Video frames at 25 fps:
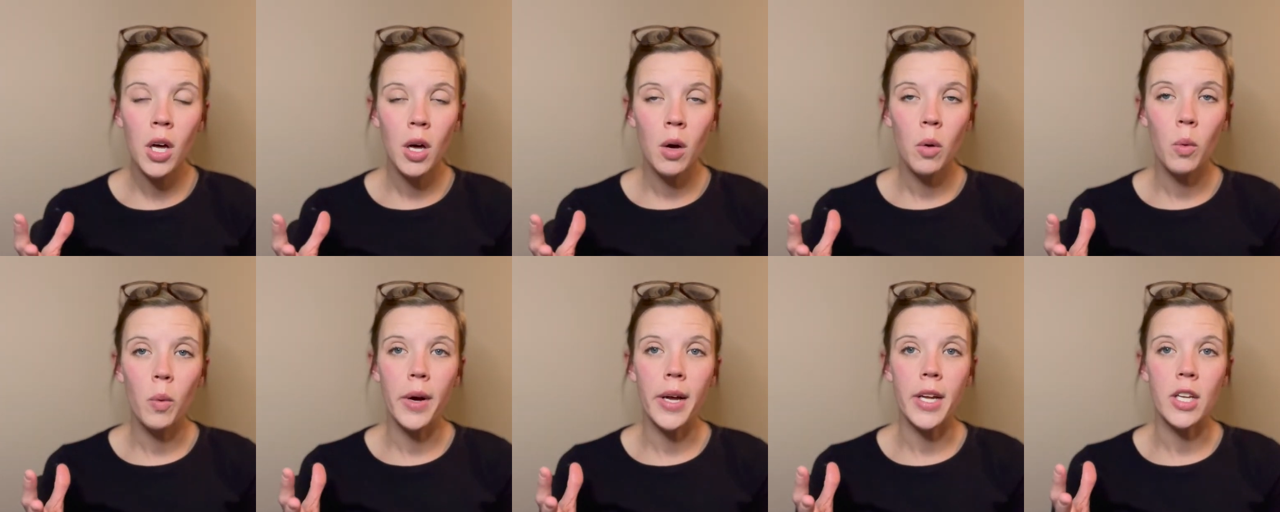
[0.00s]

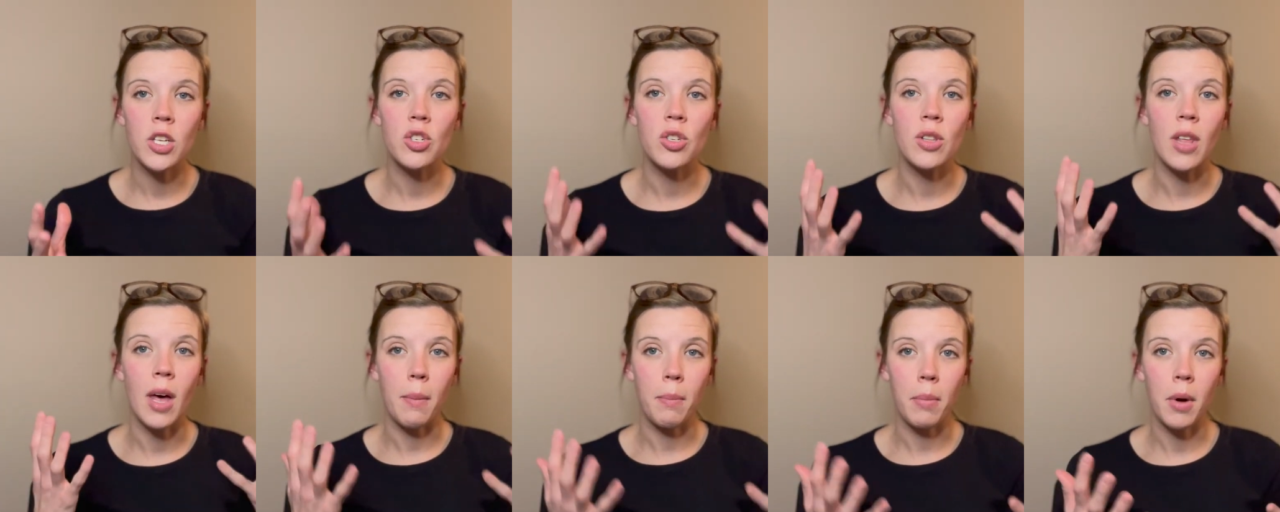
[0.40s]
which
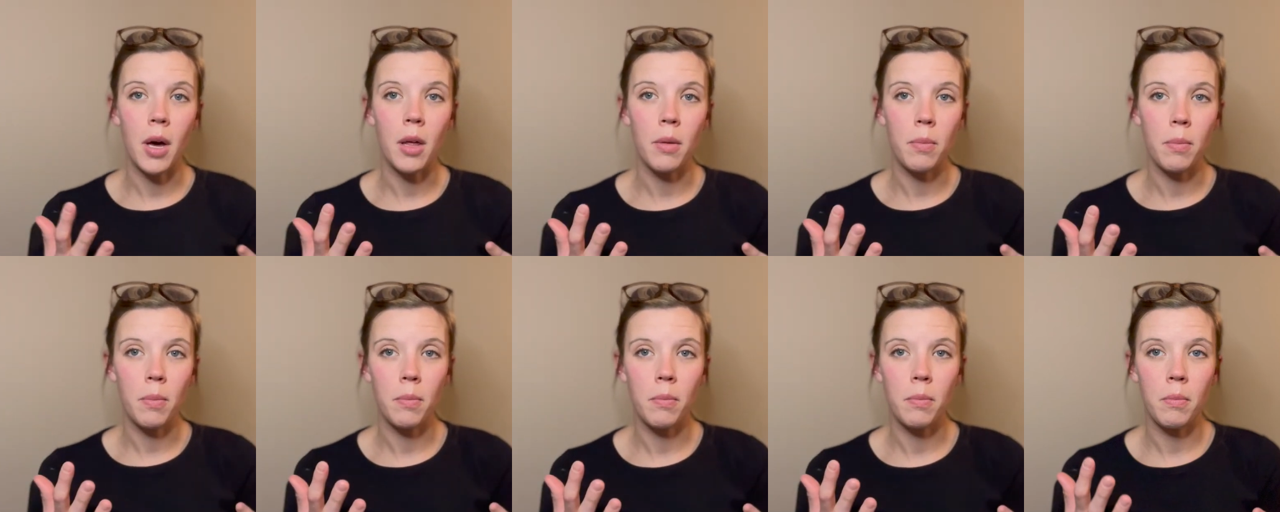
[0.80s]
that bath,
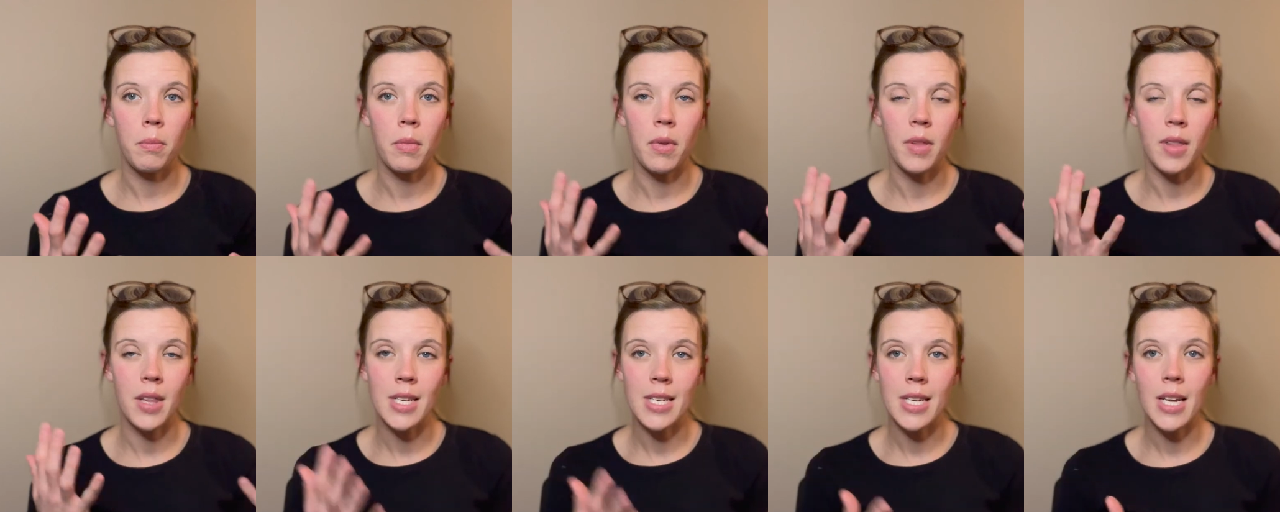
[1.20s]
the
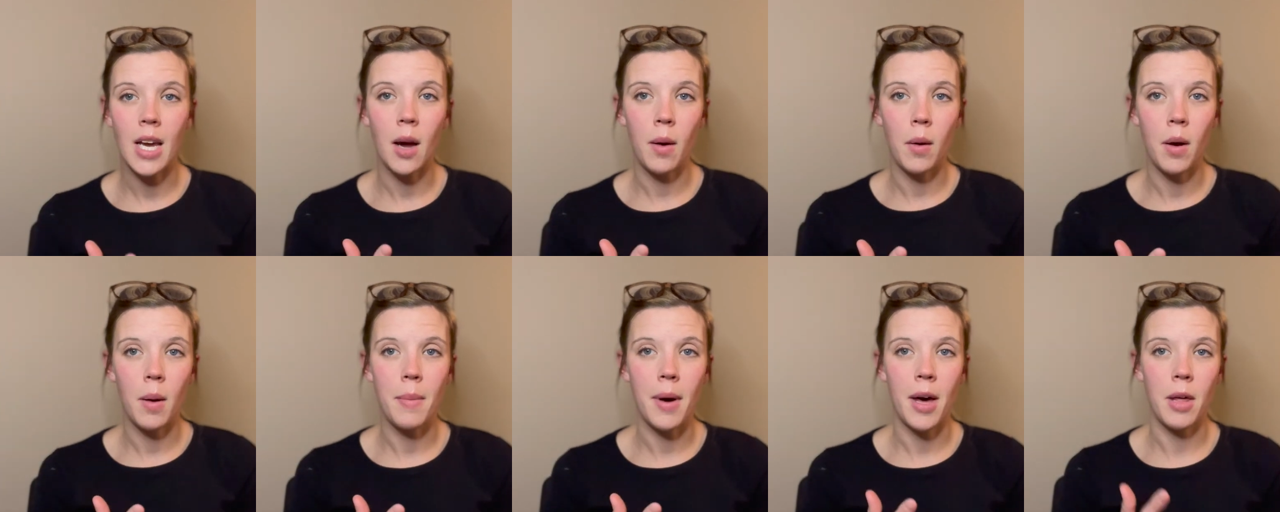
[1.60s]

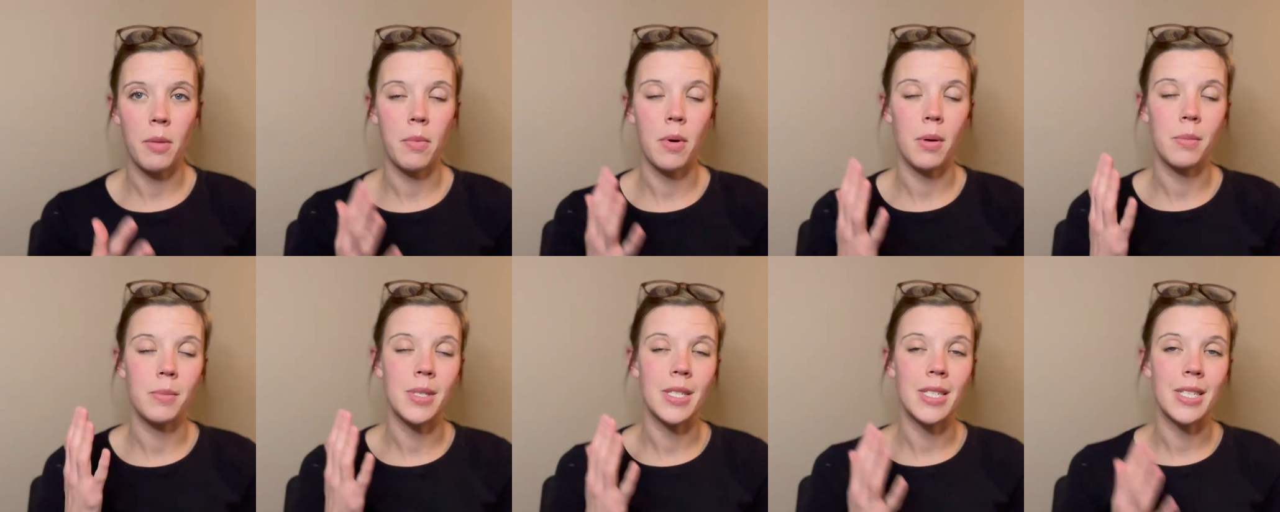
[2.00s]
DIY bath
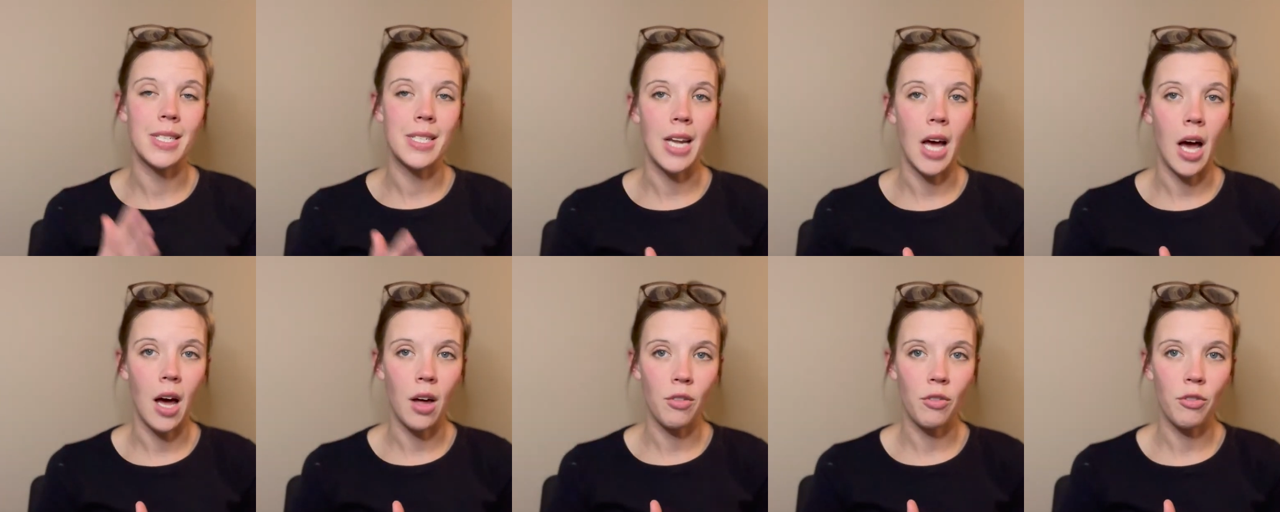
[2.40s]
bomb did
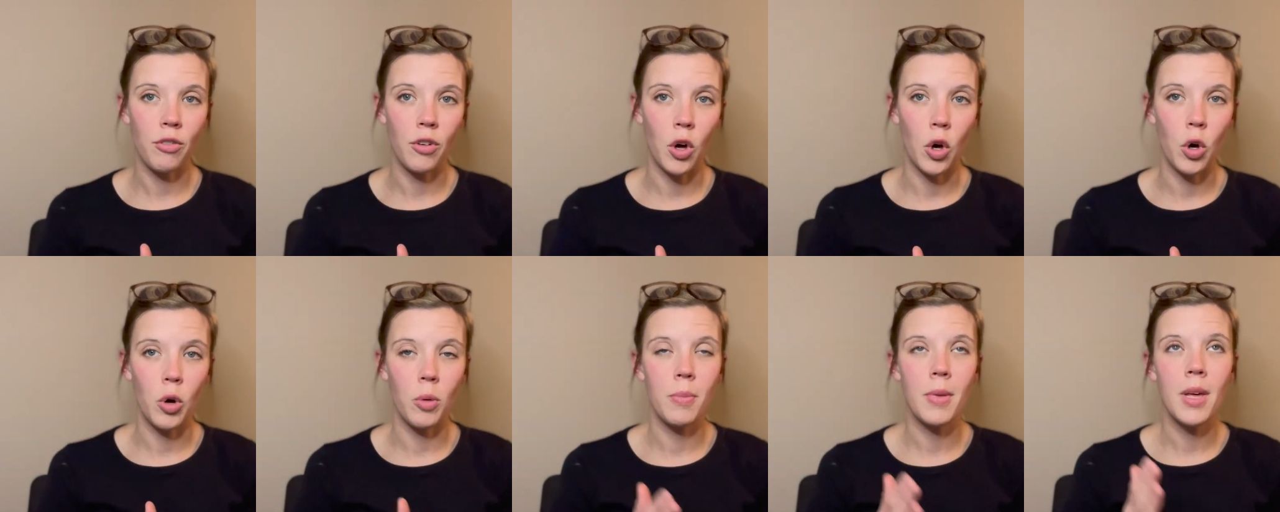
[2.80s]
not
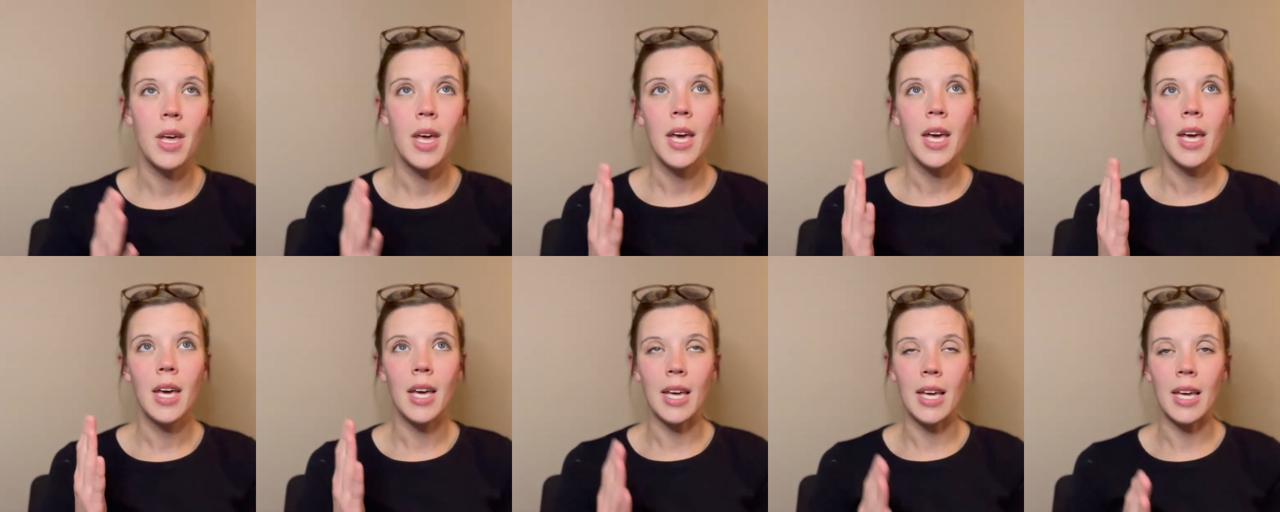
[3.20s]
foam,
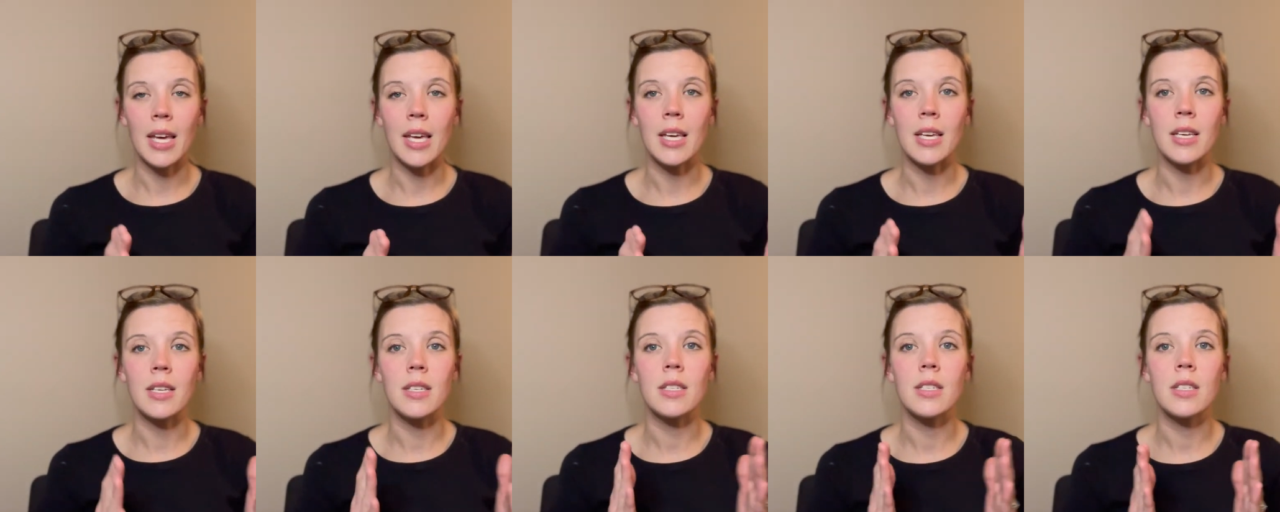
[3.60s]

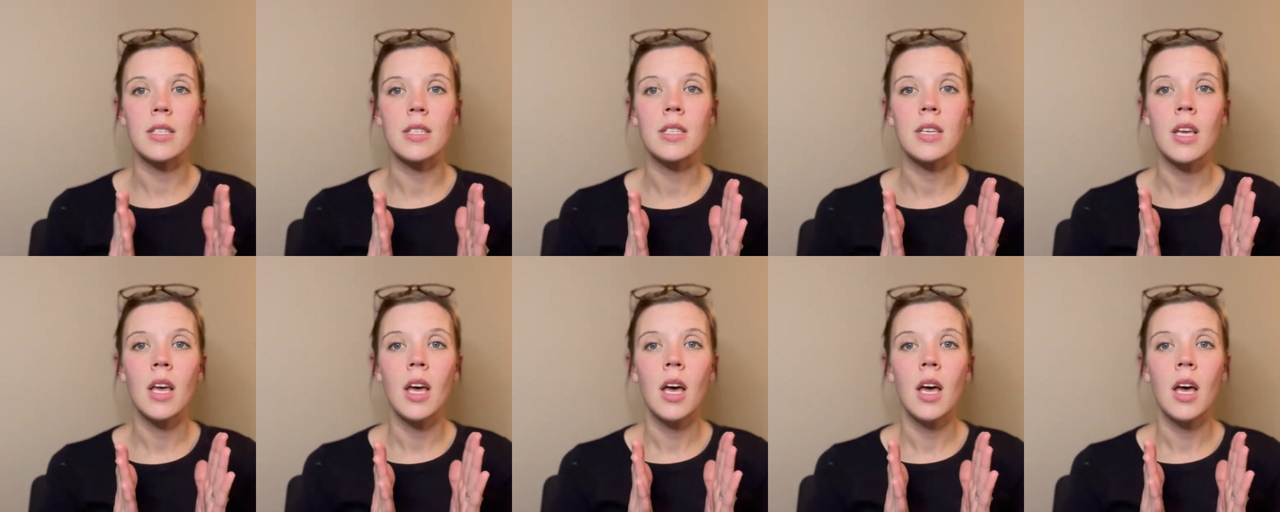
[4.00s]
is